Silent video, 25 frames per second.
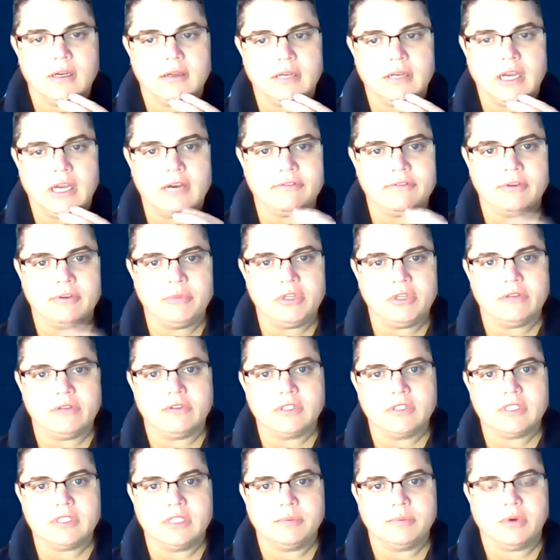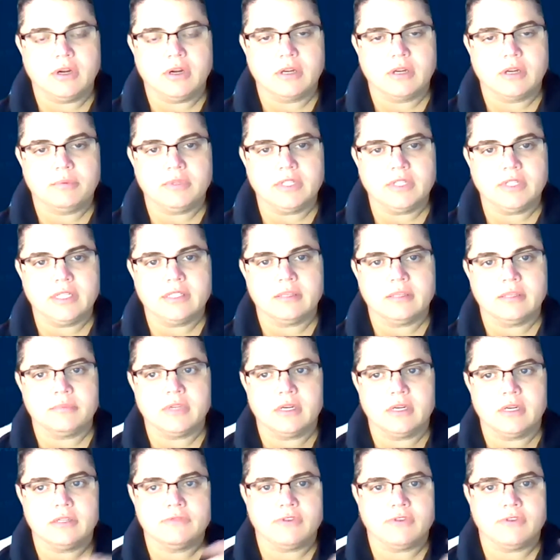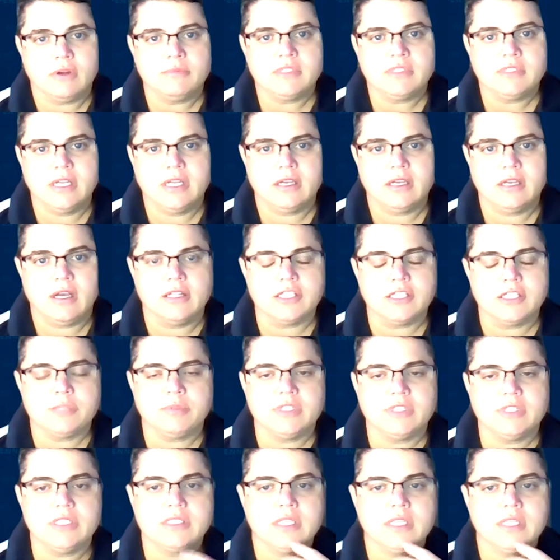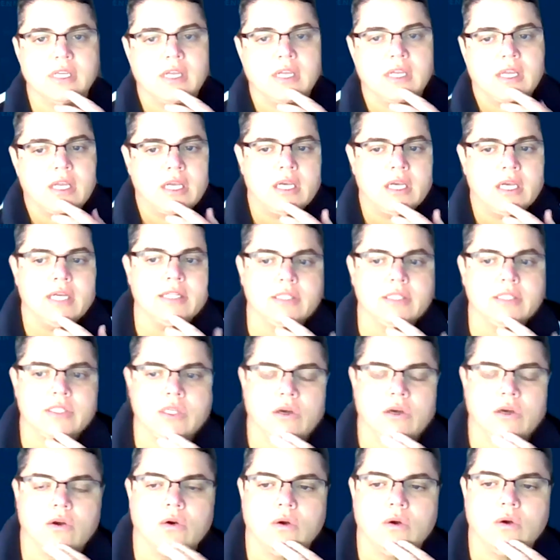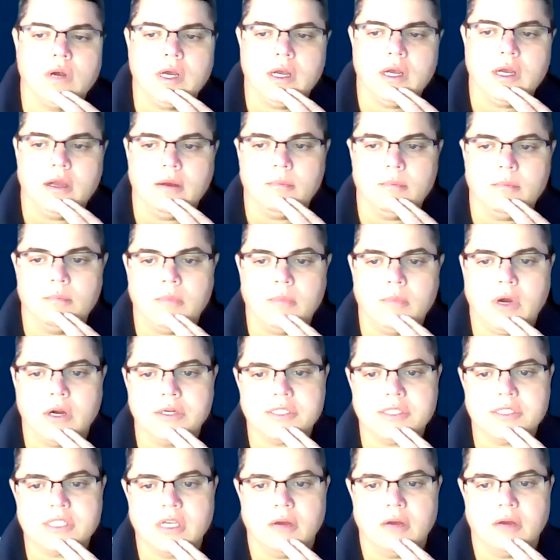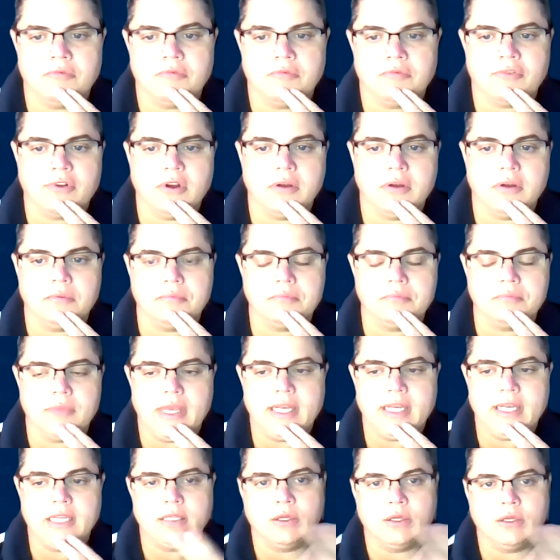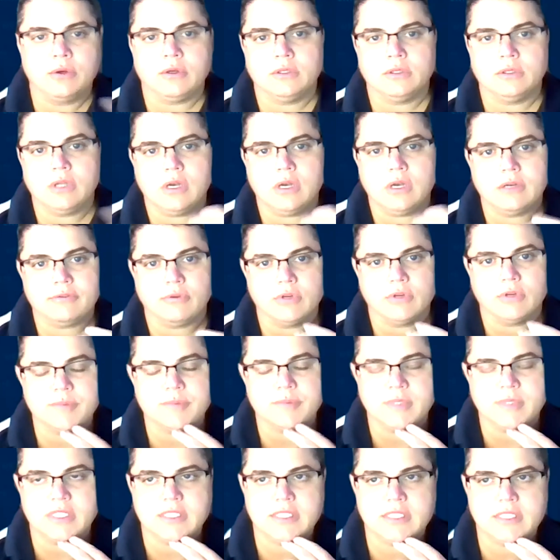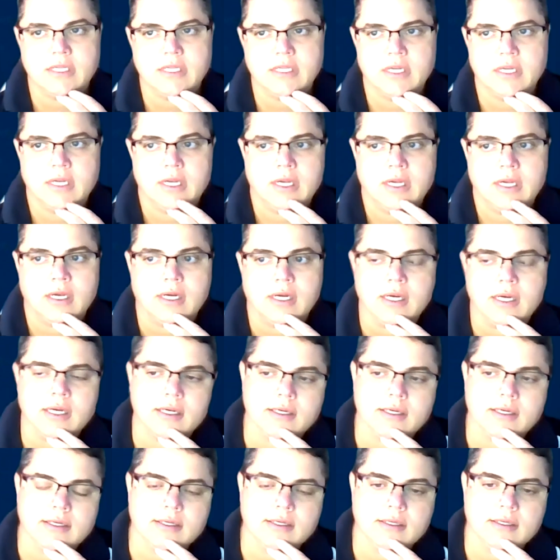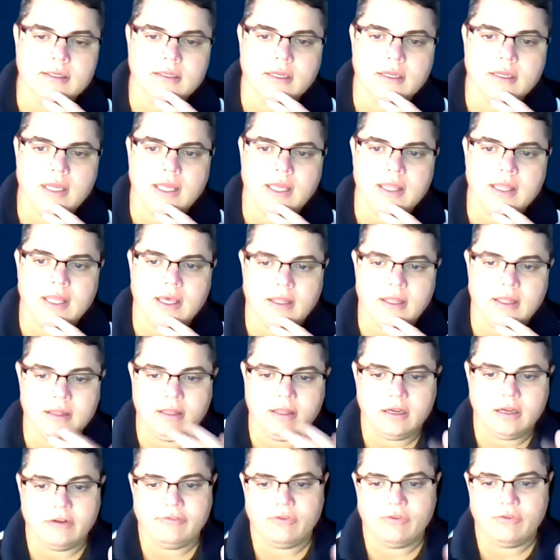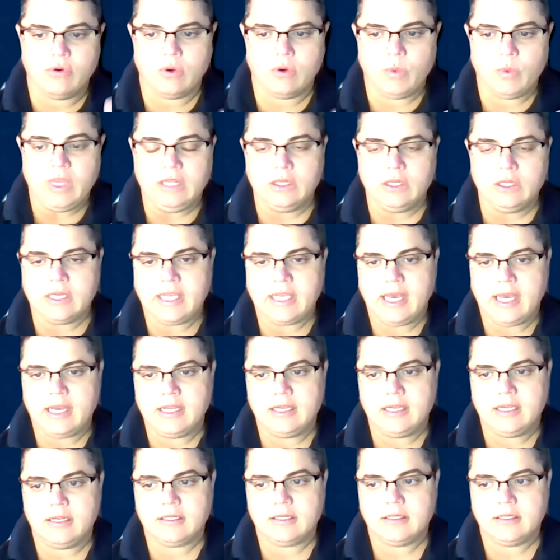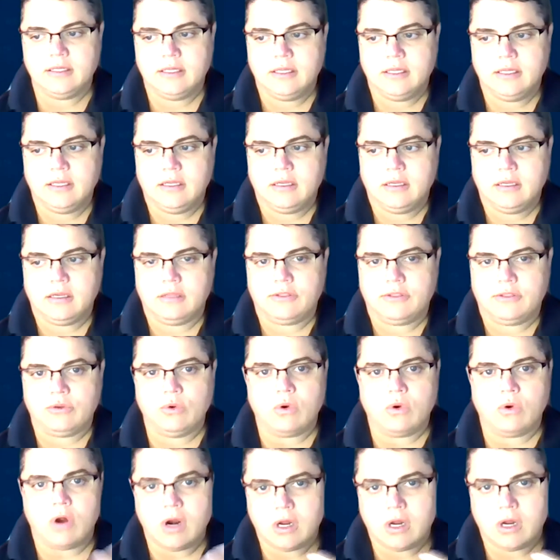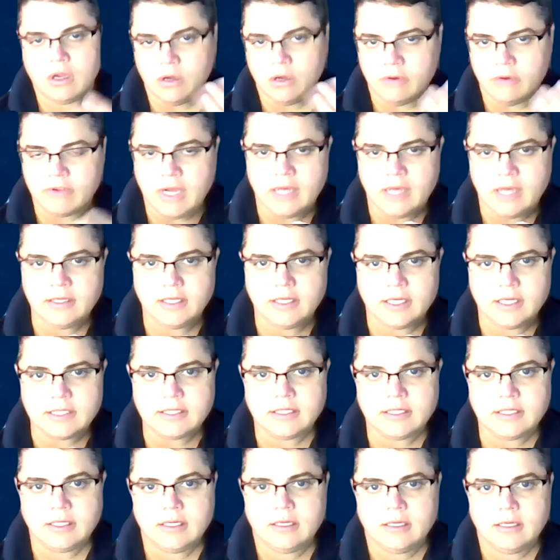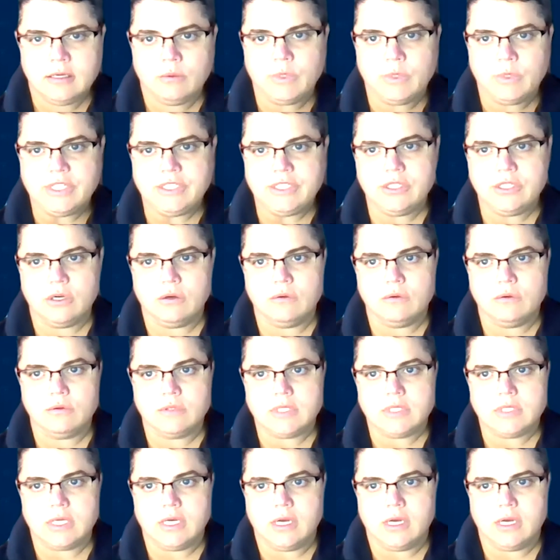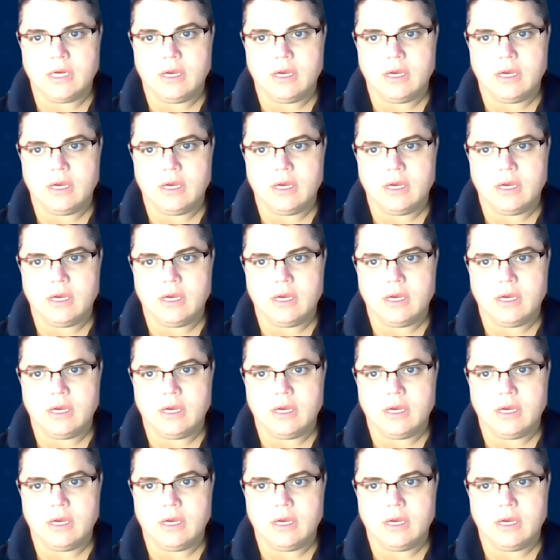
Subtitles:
not from University Park Police up there, from State College Police. And so ours come from any local law enforcement's, and then therefore we look at it through our code of conduct. We don't,